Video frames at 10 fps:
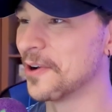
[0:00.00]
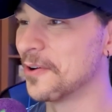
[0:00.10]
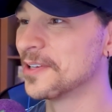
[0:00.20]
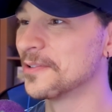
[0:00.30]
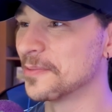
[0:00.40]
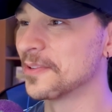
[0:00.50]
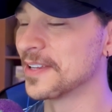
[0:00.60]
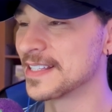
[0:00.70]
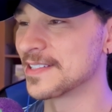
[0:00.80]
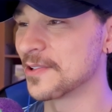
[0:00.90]
go into a
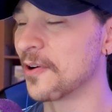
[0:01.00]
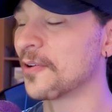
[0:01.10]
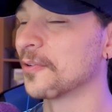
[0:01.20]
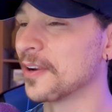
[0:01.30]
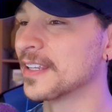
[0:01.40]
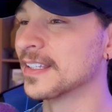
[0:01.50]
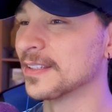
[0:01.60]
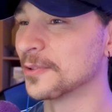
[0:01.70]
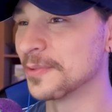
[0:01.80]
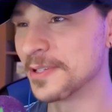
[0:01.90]
place that's already a
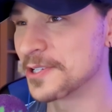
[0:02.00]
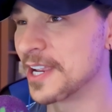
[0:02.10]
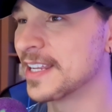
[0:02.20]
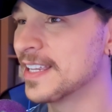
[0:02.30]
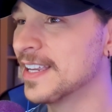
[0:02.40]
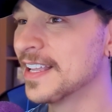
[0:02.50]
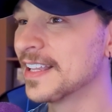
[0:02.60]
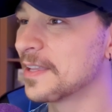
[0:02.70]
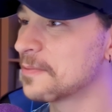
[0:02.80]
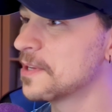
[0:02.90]
little bit shady,
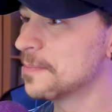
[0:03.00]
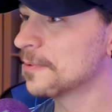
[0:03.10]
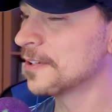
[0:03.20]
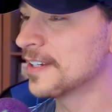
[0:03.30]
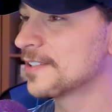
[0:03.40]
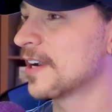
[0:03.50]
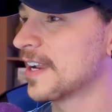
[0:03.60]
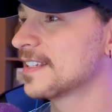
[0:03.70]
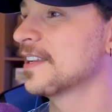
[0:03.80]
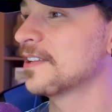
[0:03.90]
like people are going to try
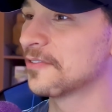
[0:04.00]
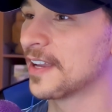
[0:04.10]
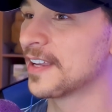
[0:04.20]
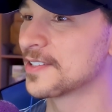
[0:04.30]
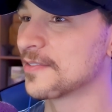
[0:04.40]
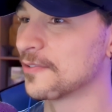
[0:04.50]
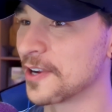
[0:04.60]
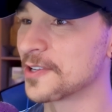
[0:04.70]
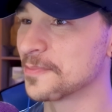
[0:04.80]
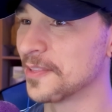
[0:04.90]
and take advantage of the
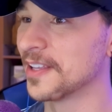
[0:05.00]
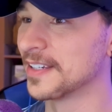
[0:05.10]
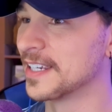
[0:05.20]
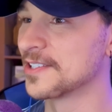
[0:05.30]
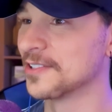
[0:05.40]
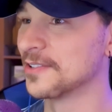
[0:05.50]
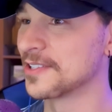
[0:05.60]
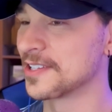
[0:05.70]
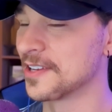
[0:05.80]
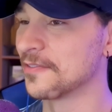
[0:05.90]
fresh blood and get you to
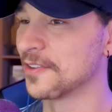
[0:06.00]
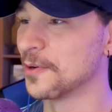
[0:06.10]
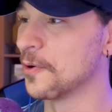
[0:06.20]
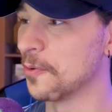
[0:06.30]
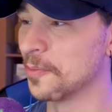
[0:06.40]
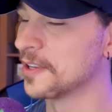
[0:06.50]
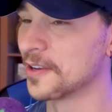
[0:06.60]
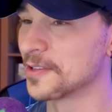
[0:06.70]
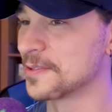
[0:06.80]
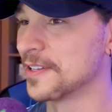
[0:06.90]
do the stuff that nobody
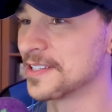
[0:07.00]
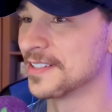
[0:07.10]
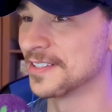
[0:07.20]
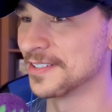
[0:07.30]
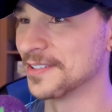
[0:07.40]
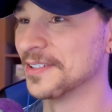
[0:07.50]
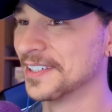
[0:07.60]
else wants to do.